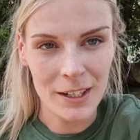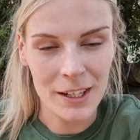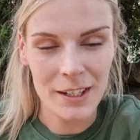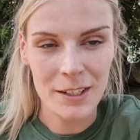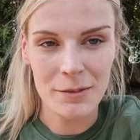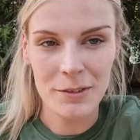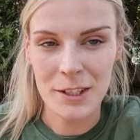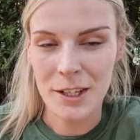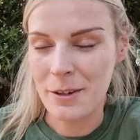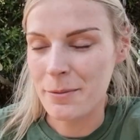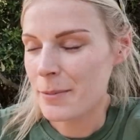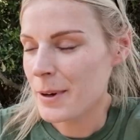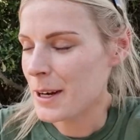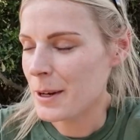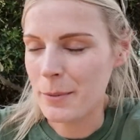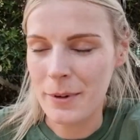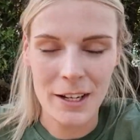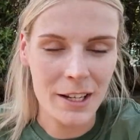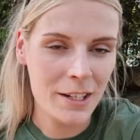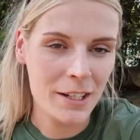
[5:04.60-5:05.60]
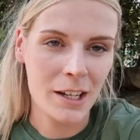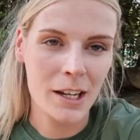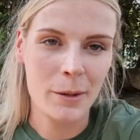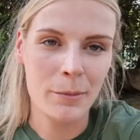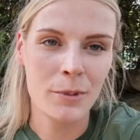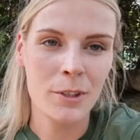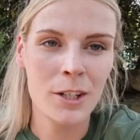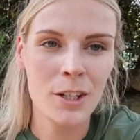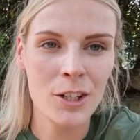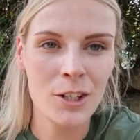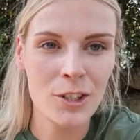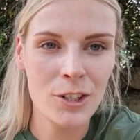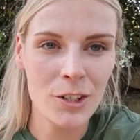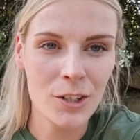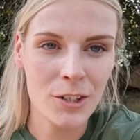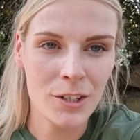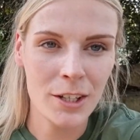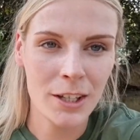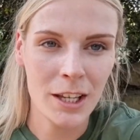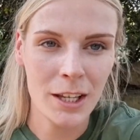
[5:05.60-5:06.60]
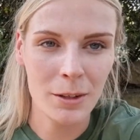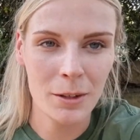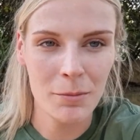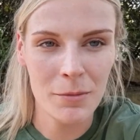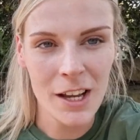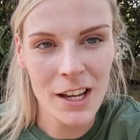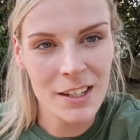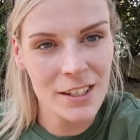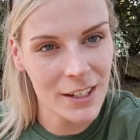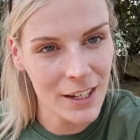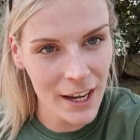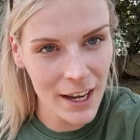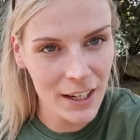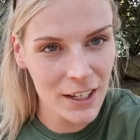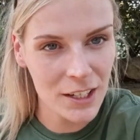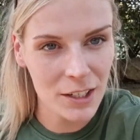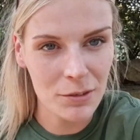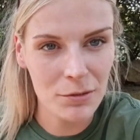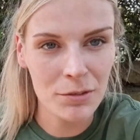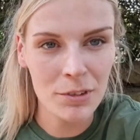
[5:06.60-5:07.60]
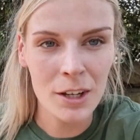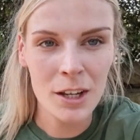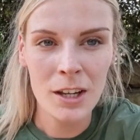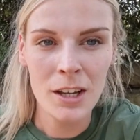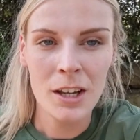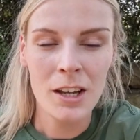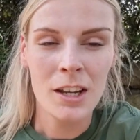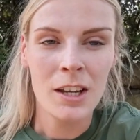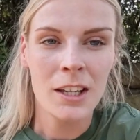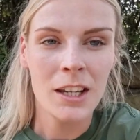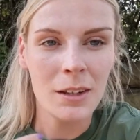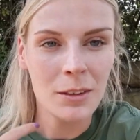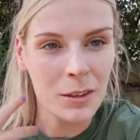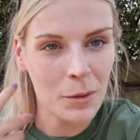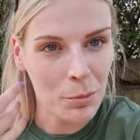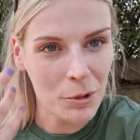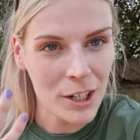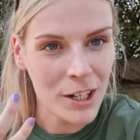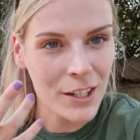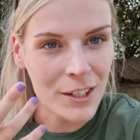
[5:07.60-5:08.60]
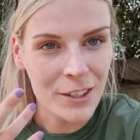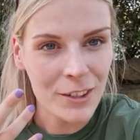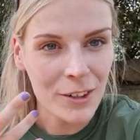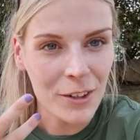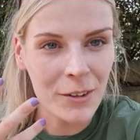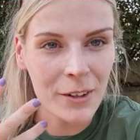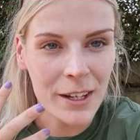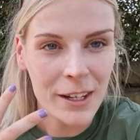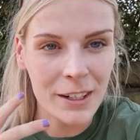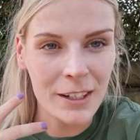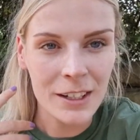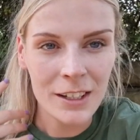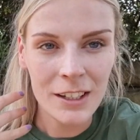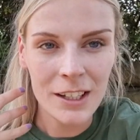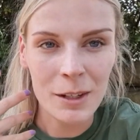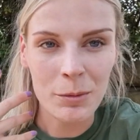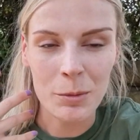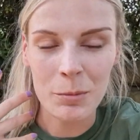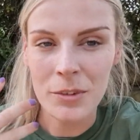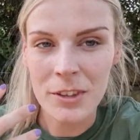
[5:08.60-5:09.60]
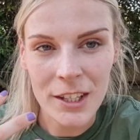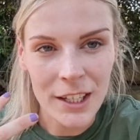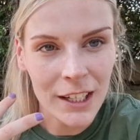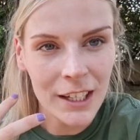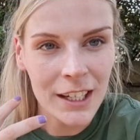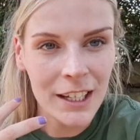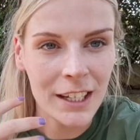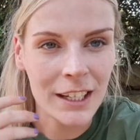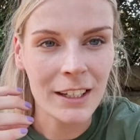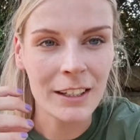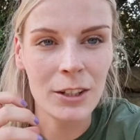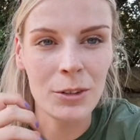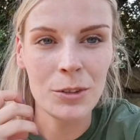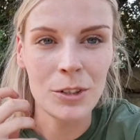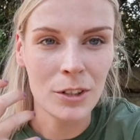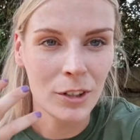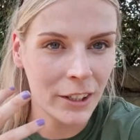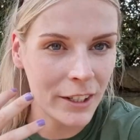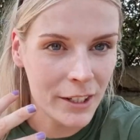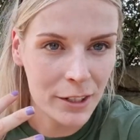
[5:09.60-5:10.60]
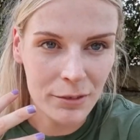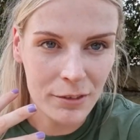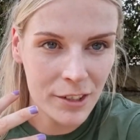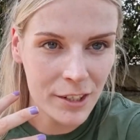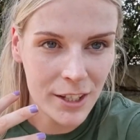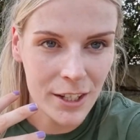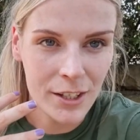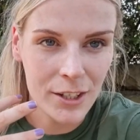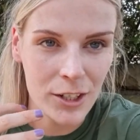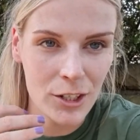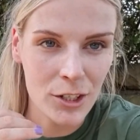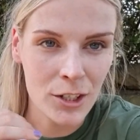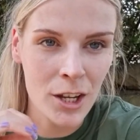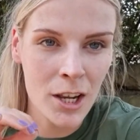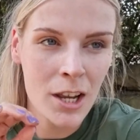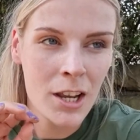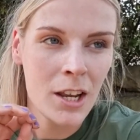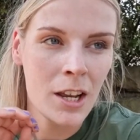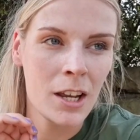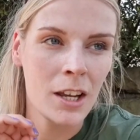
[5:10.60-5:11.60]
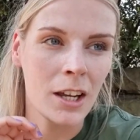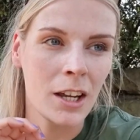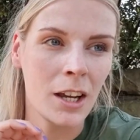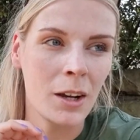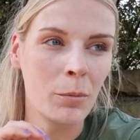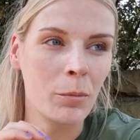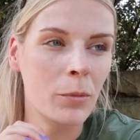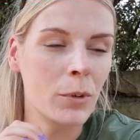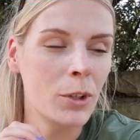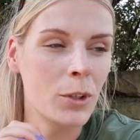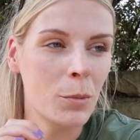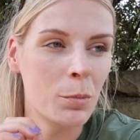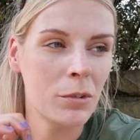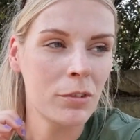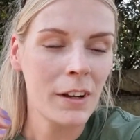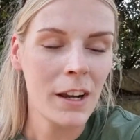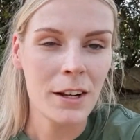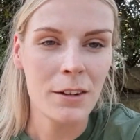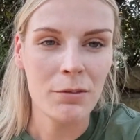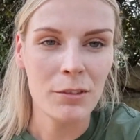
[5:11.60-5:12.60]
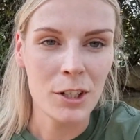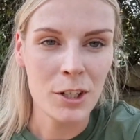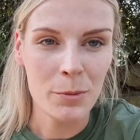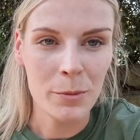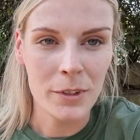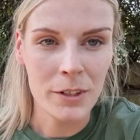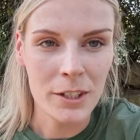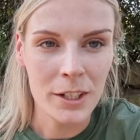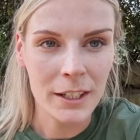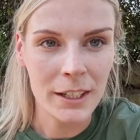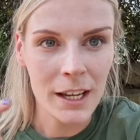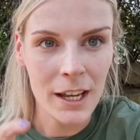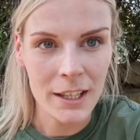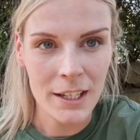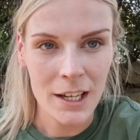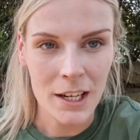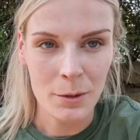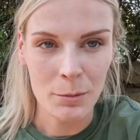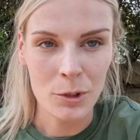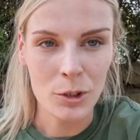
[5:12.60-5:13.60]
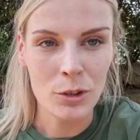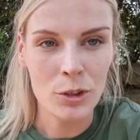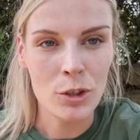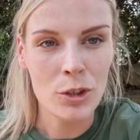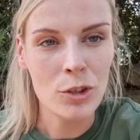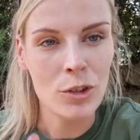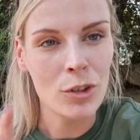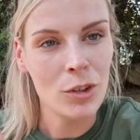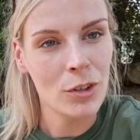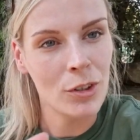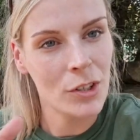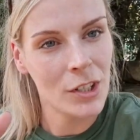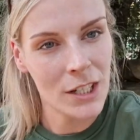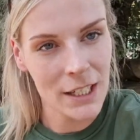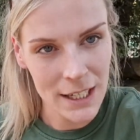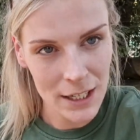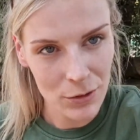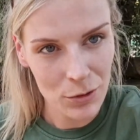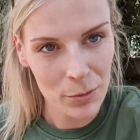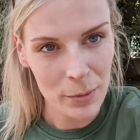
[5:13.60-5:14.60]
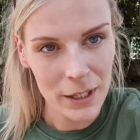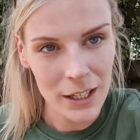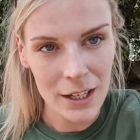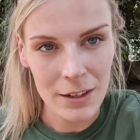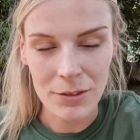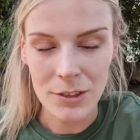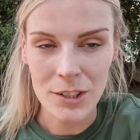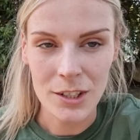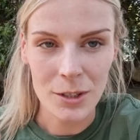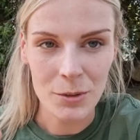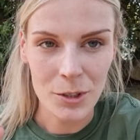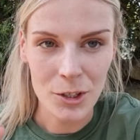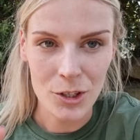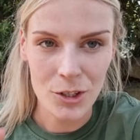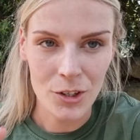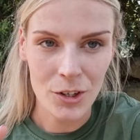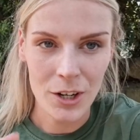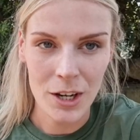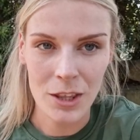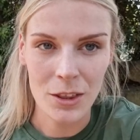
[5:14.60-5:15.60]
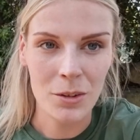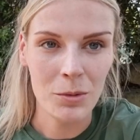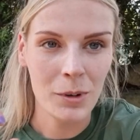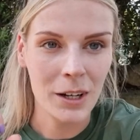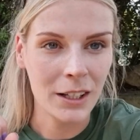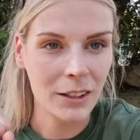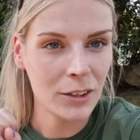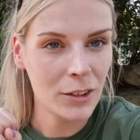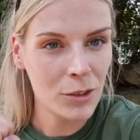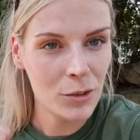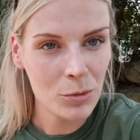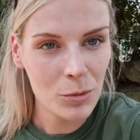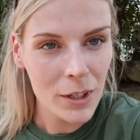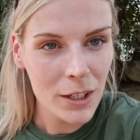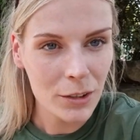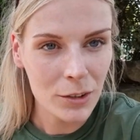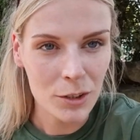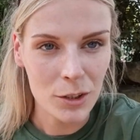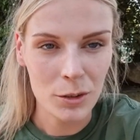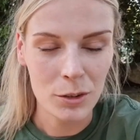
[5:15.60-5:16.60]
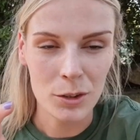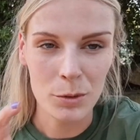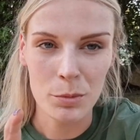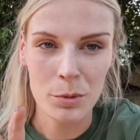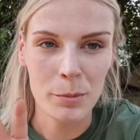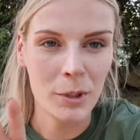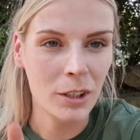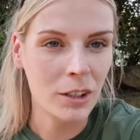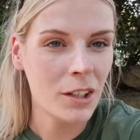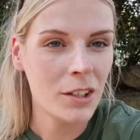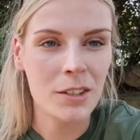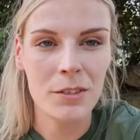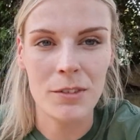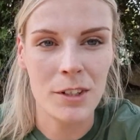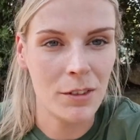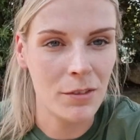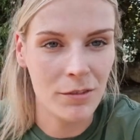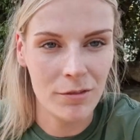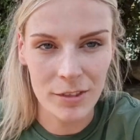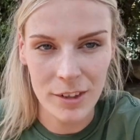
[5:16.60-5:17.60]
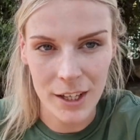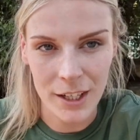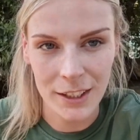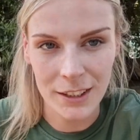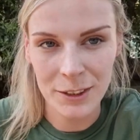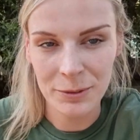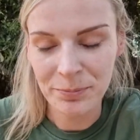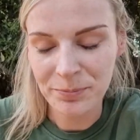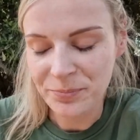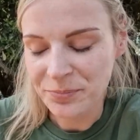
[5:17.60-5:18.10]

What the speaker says: as I've said many, many times, just to keep them nice and active, keep the brains going, keep them thinking, using all the different senses. You provide enrichment to get the animals to show those natural behaviours they would show in the wild as well, so to promote lots of different things.